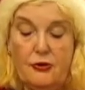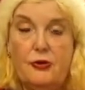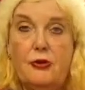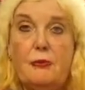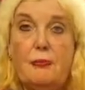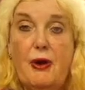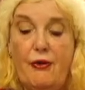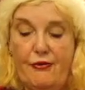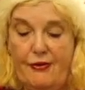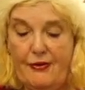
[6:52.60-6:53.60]
just use
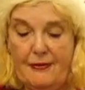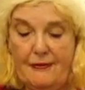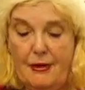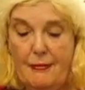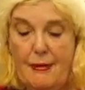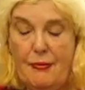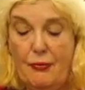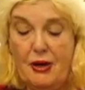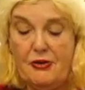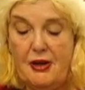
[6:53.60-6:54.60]
both. I remember
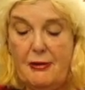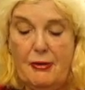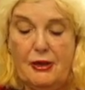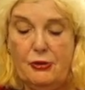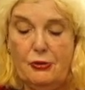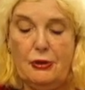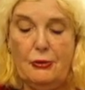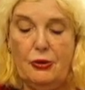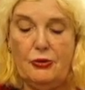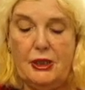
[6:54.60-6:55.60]
one year my
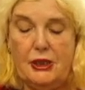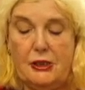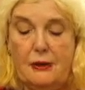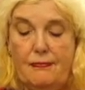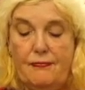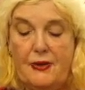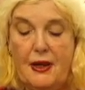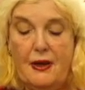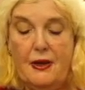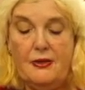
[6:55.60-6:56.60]
daughter wanted some
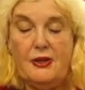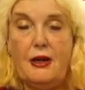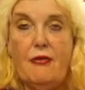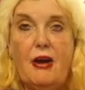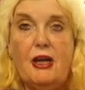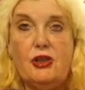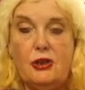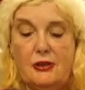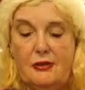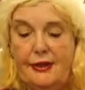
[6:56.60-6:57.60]

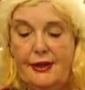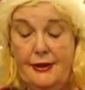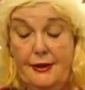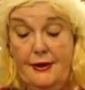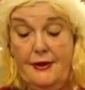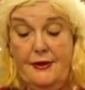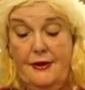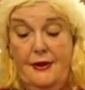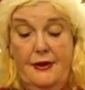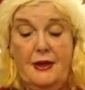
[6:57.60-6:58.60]
decorations,
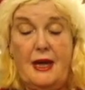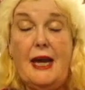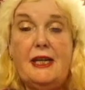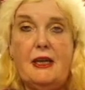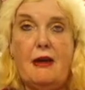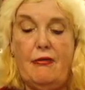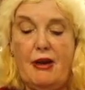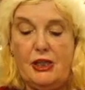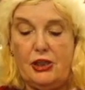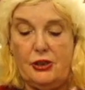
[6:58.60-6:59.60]
cake
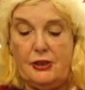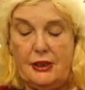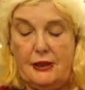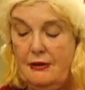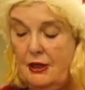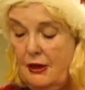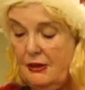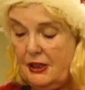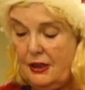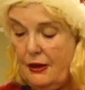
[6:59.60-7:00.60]
decorations,
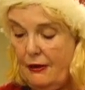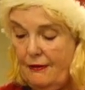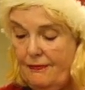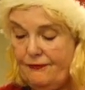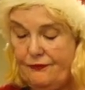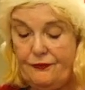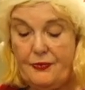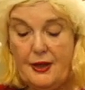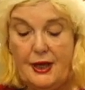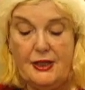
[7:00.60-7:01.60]
years ago.
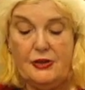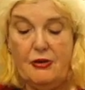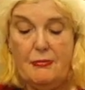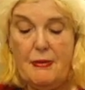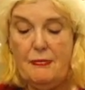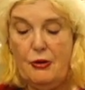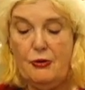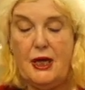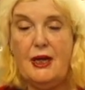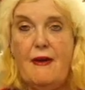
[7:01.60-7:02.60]
And I remember
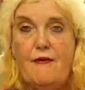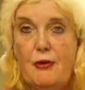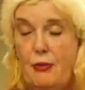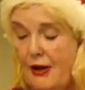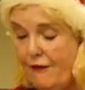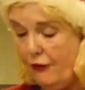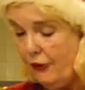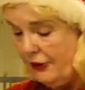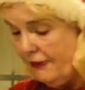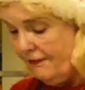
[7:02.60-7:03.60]
looking everywhere
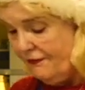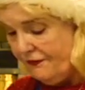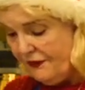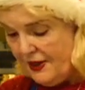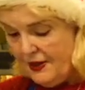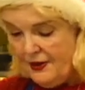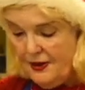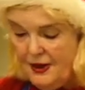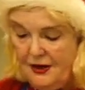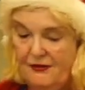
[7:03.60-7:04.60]
for them,
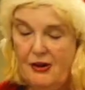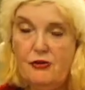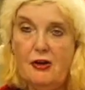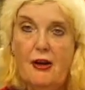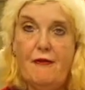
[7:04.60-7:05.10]
and eventually